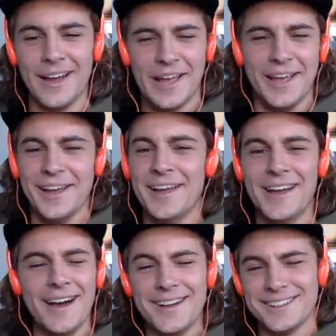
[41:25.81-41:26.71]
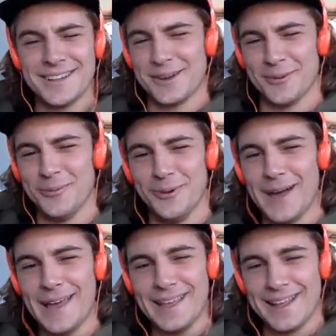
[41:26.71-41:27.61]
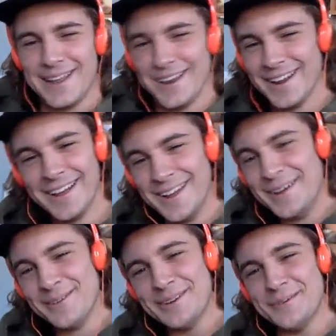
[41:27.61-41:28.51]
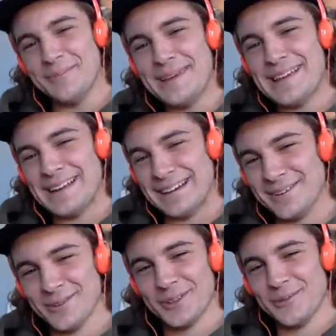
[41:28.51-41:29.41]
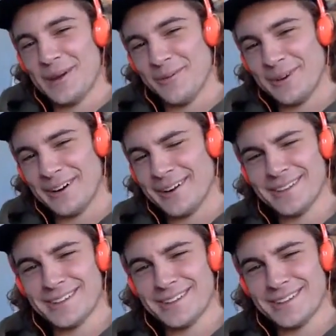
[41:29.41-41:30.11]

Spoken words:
I was like, "What? What do you mean you rolled away weird?"